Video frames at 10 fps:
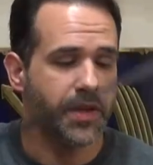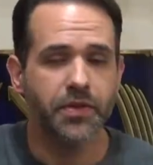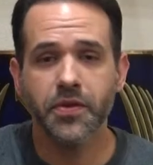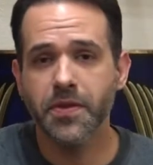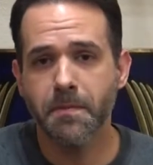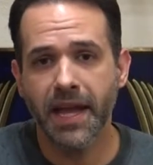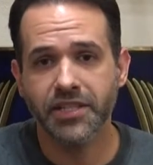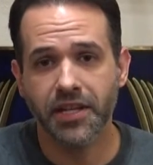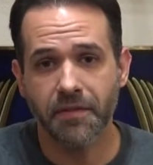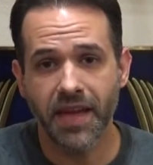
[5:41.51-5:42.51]
Through the
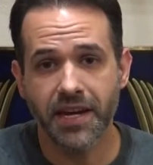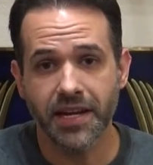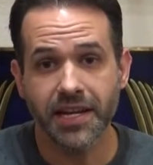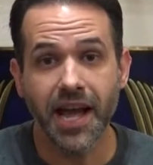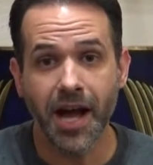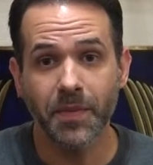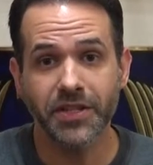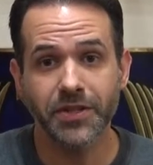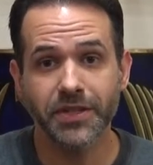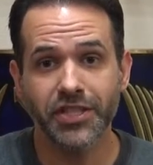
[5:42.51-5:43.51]
magic of editing, I'm going to
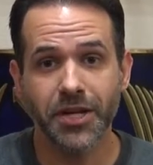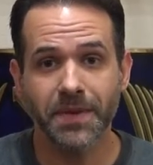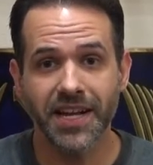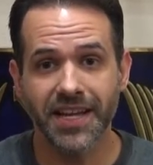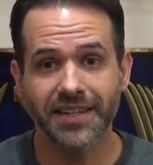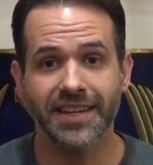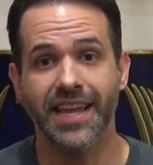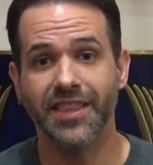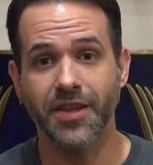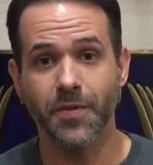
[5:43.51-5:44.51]
do a jump cut.
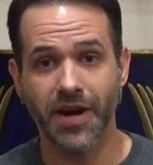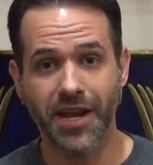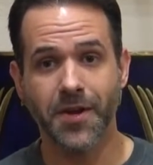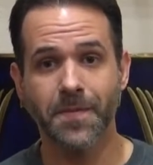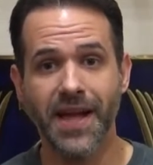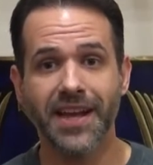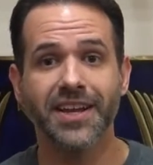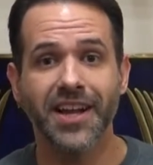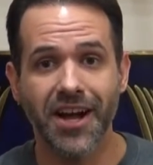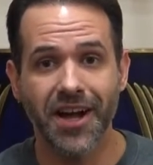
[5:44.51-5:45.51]
And then when I come
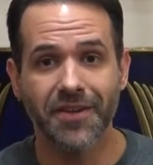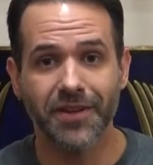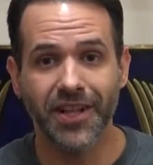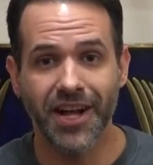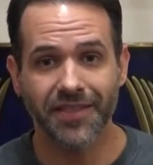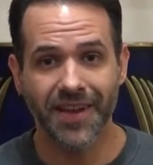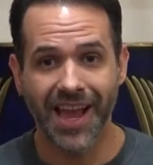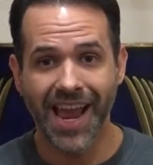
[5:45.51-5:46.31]
back, I'll have a cloth.